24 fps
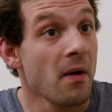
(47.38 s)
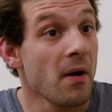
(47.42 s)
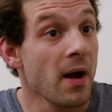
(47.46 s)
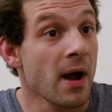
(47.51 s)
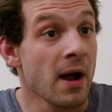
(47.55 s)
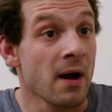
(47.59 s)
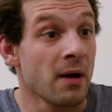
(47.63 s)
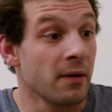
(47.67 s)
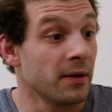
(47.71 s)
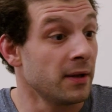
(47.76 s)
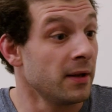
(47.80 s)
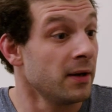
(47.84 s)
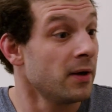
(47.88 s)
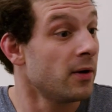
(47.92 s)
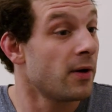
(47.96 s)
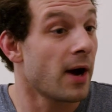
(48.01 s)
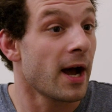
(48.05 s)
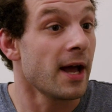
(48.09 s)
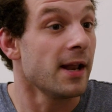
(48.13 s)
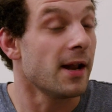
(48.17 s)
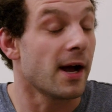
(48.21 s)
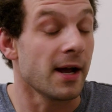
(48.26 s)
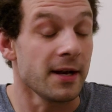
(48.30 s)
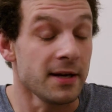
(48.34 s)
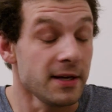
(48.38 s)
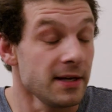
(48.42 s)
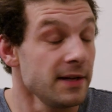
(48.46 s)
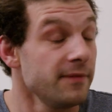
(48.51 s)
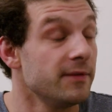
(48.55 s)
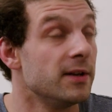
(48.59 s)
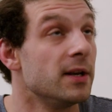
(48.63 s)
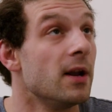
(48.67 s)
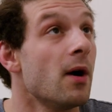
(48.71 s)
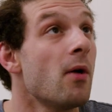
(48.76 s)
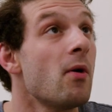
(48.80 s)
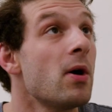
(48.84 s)
Wow, you know, I, I didn't
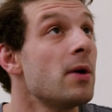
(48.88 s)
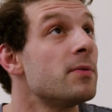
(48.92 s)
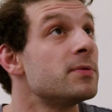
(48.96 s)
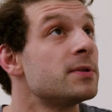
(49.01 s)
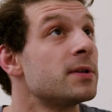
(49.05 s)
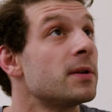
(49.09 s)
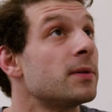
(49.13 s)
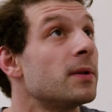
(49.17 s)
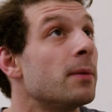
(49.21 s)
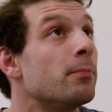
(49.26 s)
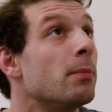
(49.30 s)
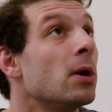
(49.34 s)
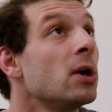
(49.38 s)
even know I was on the